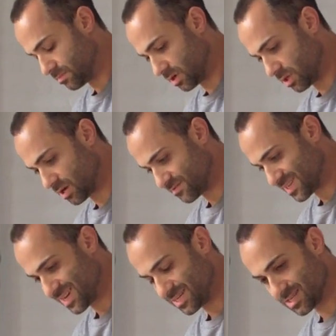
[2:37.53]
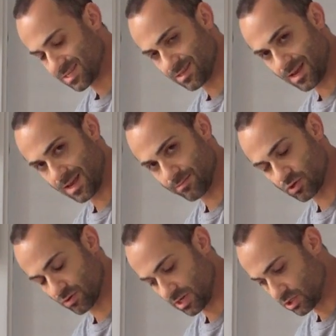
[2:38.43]
a lot of tightness in the
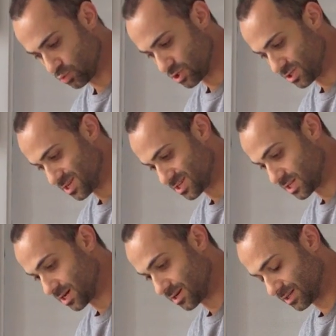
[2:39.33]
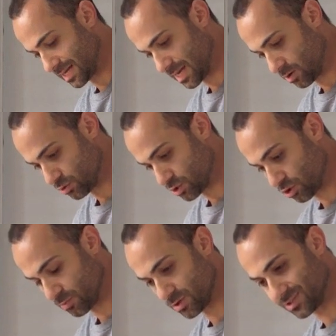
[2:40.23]
hamstrings, which does not allow
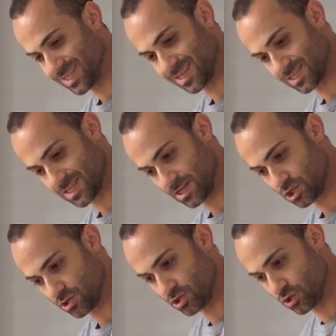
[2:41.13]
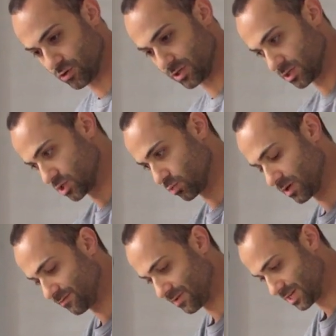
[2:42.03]
terminal knee extension during the
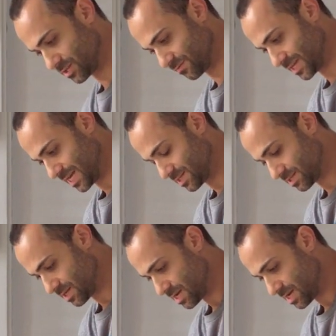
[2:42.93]
swing phase of gait,